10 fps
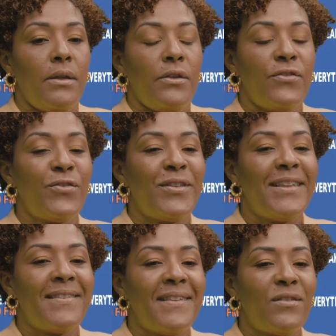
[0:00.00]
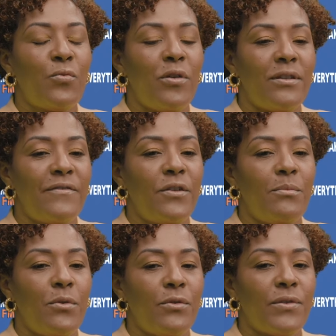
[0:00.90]
So this is one of the
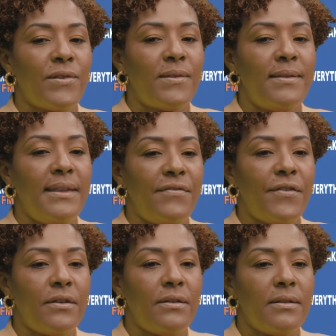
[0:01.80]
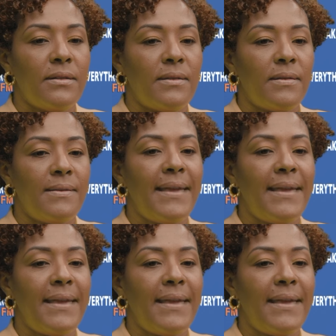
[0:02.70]
most difficult